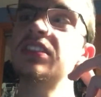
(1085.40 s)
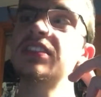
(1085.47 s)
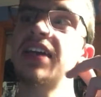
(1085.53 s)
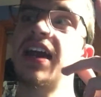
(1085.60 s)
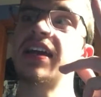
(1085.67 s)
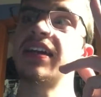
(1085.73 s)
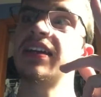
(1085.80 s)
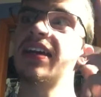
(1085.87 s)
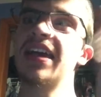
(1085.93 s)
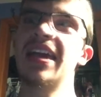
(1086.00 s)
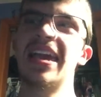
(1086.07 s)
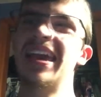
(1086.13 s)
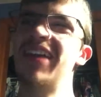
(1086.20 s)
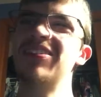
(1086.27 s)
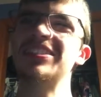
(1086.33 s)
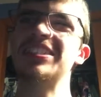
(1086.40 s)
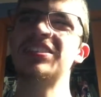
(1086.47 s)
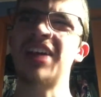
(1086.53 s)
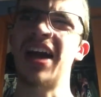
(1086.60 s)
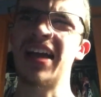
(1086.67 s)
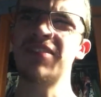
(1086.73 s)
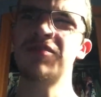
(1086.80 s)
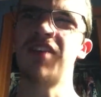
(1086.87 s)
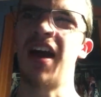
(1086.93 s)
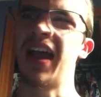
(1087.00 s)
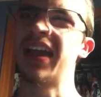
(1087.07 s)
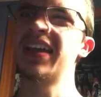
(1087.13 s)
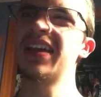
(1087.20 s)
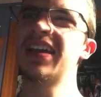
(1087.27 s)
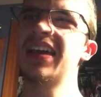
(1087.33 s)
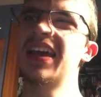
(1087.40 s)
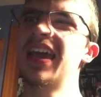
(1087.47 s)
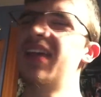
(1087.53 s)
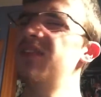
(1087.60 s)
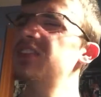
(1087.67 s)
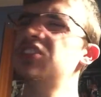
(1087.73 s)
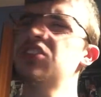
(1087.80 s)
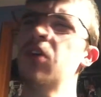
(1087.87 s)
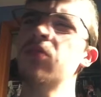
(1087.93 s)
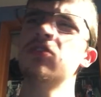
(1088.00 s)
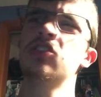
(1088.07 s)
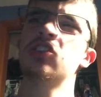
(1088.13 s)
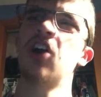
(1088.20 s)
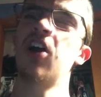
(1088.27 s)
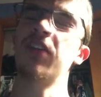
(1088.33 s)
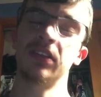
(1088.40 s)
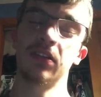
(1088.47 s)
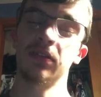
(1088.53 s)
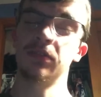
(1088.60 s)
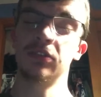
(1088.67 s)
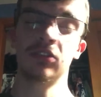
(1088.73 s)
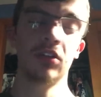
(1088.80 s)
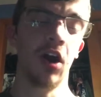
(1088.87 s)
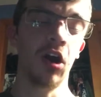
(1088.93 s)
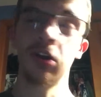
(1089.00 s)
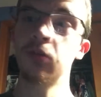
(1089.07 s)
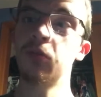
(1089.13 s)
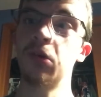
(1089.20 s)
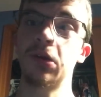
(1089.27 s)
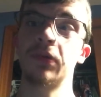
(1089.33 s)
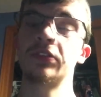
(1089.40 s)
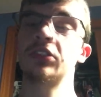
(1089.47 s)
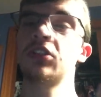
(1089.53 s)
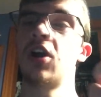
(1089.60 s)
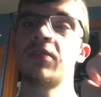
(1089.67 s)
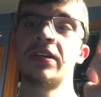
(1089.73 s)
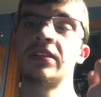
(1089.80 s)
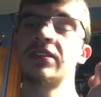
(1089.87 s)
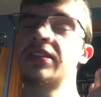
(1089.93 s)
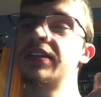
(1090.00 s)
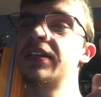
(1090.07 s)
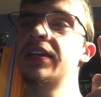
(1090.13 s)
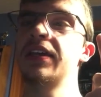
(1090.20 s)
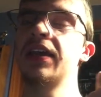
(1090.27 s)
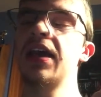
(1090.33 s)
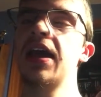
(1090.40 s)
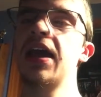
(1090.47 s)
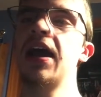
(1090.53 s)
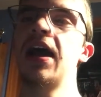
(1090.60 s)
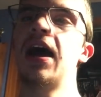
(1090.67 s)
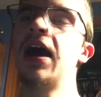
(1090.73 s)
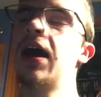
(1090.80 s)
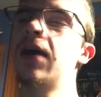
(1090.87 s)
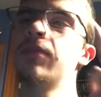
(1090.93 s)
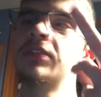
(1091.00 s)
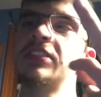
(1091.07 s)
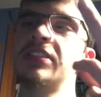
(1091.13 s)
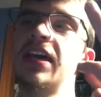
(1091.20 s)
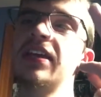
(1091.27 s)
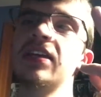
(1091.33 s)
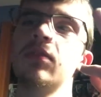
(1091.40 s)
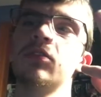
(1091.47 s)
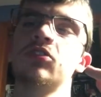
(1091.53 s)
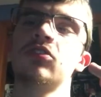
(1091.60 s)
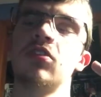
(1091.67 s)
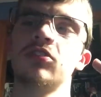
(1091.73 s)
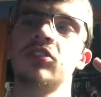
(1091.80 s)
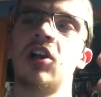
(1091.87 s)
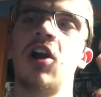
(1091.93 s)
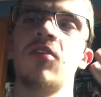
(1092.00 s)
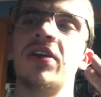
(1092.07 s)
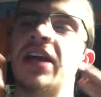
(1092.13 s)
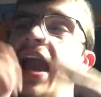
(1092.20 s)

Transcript: Static. It was sci-fi. It was so jarring. The artwork was jarring. The setting was jarring.